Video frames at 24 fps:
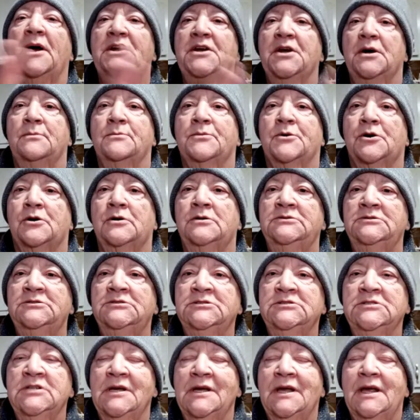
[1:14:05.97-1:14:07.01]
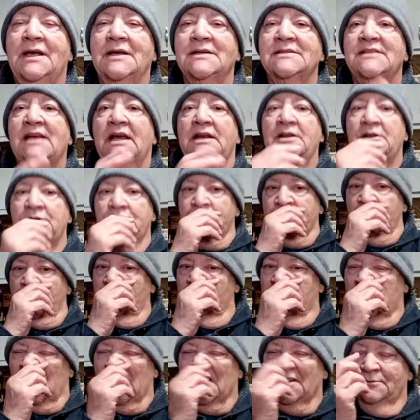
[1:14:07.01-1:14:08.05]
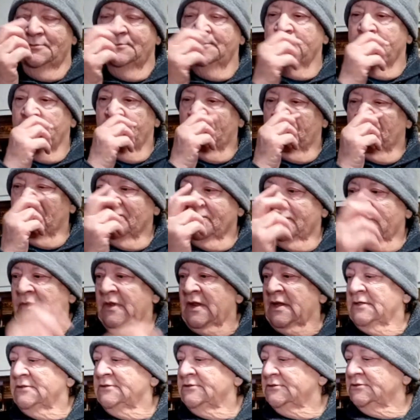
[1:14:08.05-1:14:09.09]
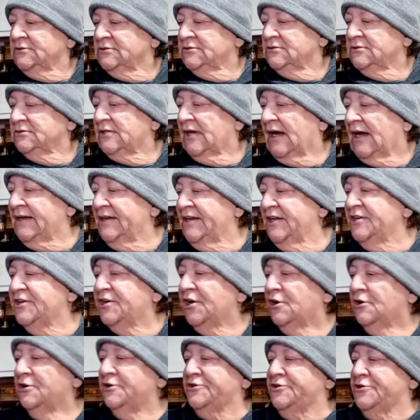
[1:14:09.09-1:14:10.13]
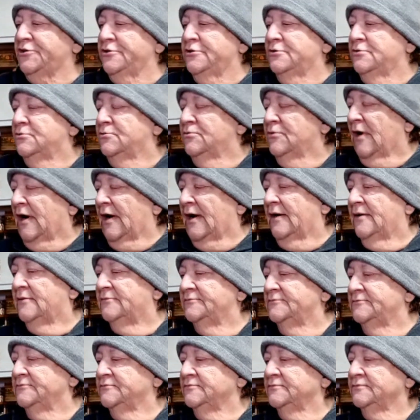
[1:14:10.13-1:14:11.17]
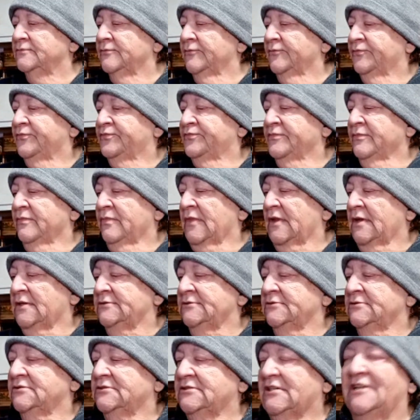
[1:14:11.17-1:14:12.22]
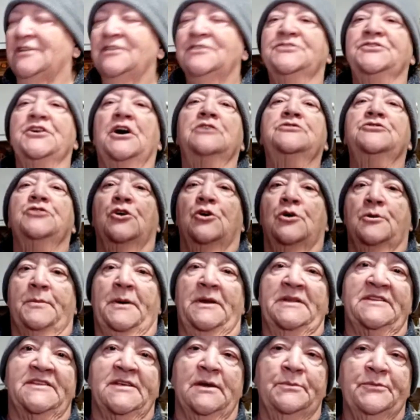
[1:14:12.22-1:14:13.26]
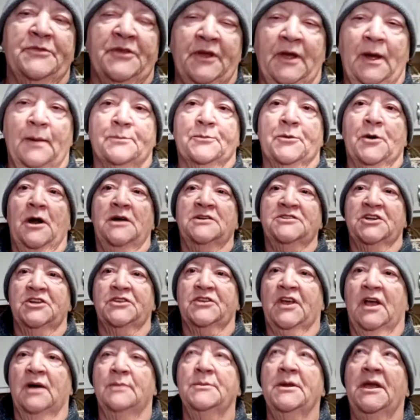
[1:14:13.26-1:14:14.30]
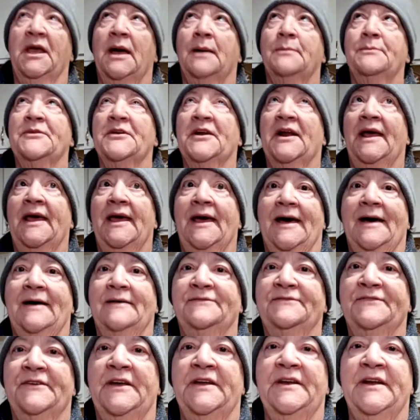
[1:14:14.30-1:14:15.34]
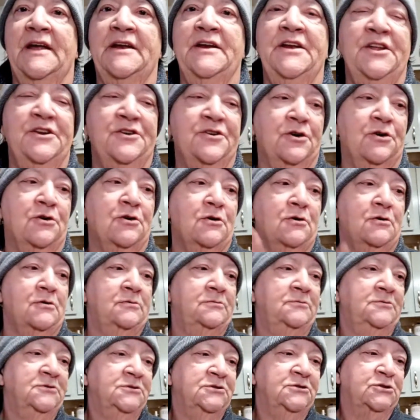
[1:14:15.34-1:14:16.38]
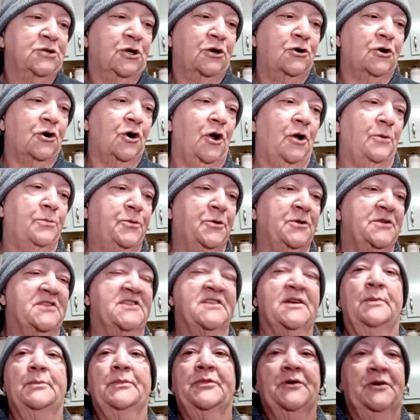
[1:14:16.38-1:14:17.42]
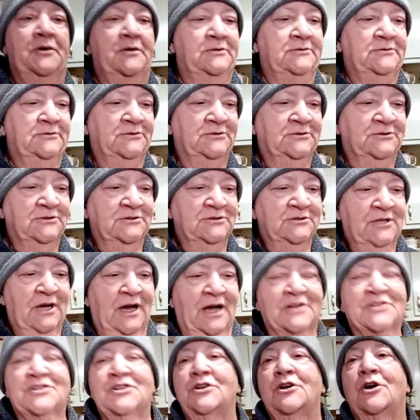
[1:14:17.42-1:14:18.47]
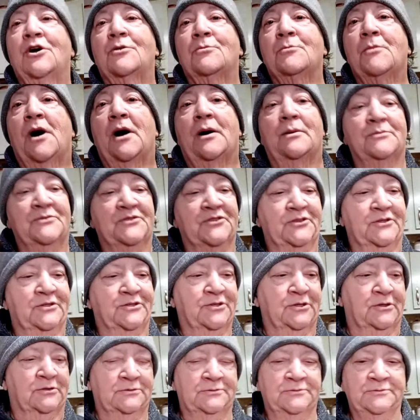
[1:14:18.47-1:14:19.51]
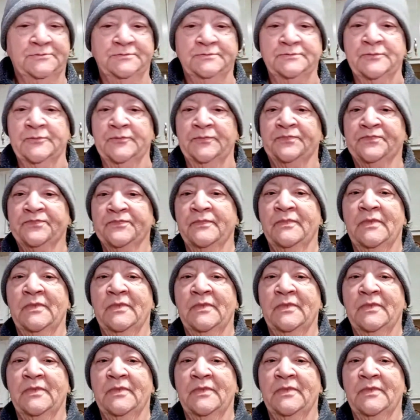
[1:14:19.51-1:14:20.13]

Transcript: number? Because I, I need to. Uh, I need her to. Um, I need to talk to her about something, a project coming up that I have, and I need her her help with something. Okay, Actually, her mom. So I will.